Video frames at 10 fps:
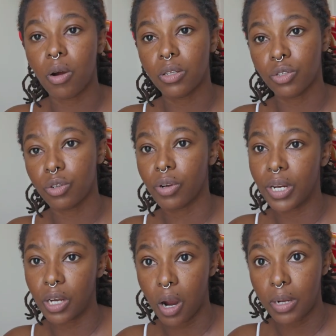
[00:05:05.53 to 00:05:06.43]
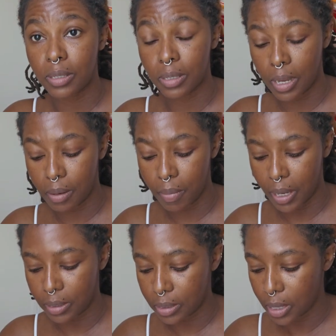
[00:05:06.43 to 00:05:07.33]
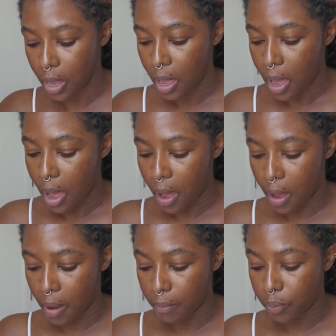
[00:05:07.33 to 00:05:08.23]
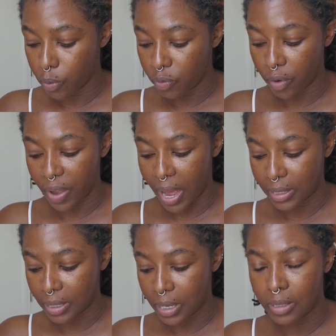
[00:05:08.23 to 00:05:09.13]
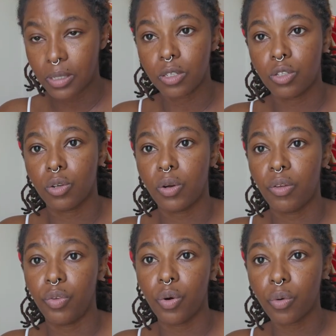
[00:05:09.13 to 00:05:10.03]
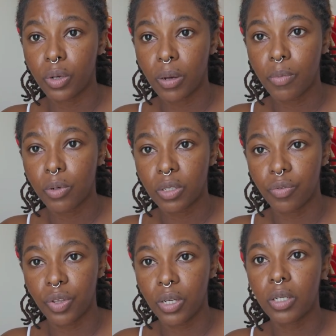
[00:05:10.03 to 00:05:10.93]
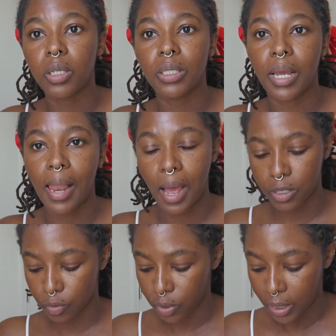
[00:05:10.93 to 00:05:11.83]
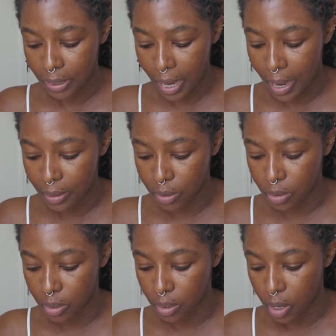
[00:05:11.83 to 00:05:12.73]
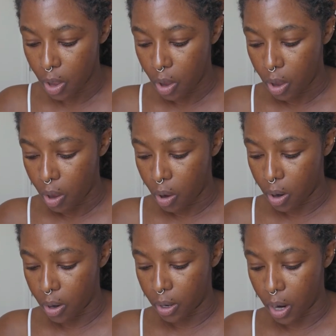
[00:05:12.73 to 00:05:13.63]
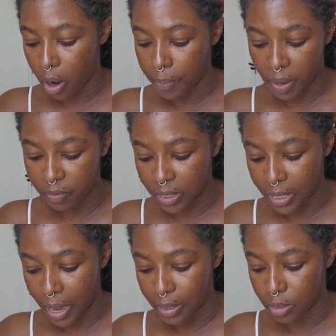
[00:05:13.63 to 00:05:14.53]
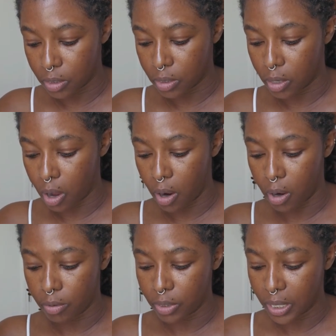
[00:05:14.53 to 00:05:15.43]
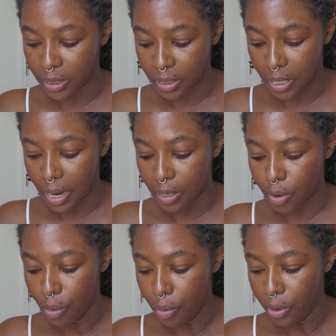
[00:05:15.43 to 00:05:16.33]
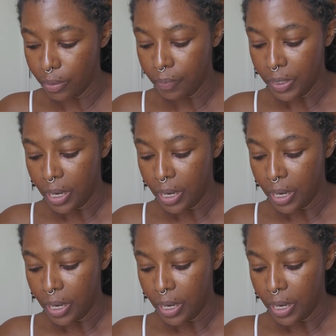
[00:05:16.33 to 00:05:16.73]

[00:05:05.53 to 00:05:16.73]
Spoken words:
also credit card statements, proof of assets. So if you own your motor vehicle, they'll ask for the title or a copy of the title or real estate that you own,